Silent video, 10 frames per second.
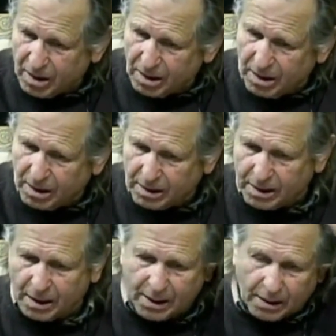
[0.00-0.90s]
and
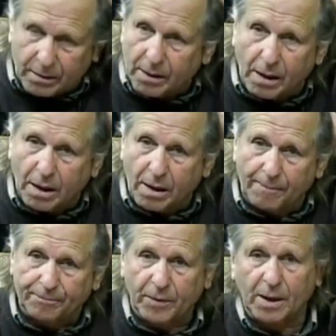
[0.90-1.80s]
uh, then uh,
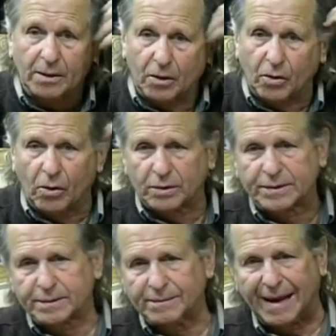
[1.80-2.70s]
the
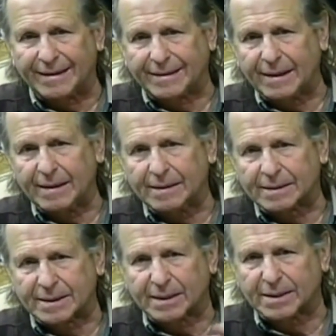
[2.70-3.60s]
girls,
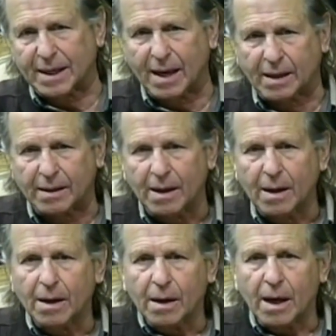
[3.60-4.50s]
1960, had
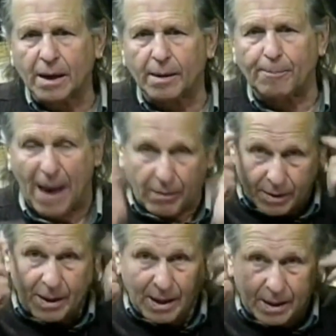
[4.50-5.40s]
had a
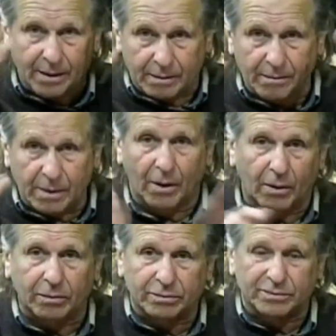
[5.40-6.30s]
parrot, had a, you
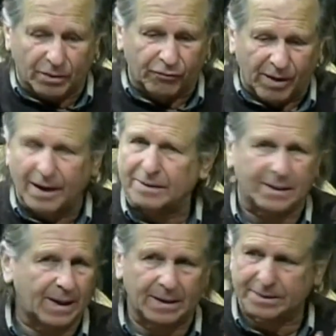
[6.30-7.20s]
know, the
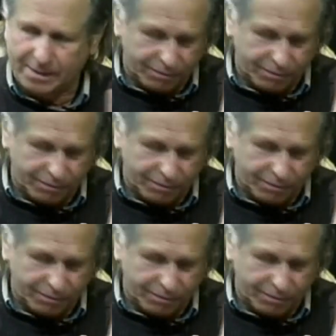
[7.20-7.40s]
rings. And I said,